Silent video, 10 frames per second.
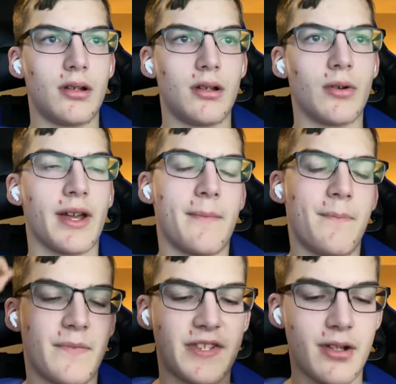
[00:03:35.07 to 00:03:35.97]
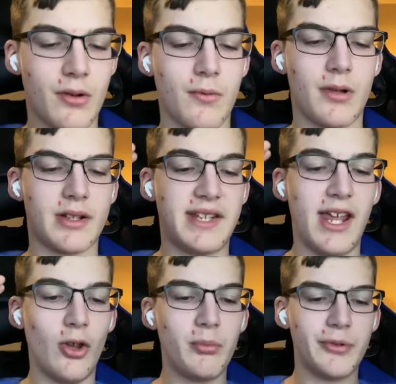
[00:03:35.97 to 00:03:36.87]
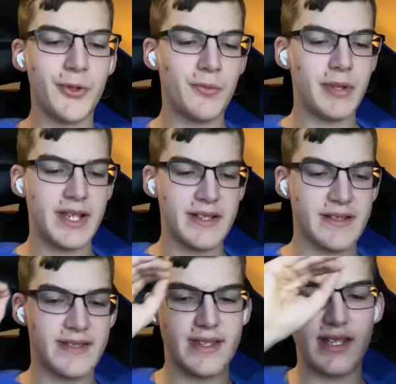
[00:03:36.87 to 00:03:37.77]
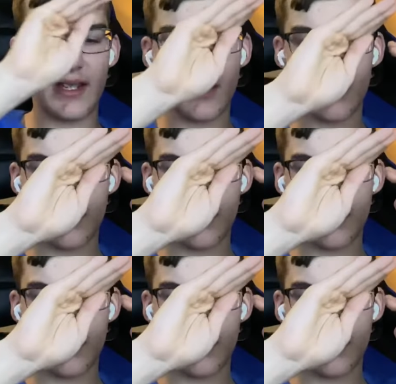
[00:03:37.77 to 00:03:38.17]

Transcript: Okay, so a tail boom is the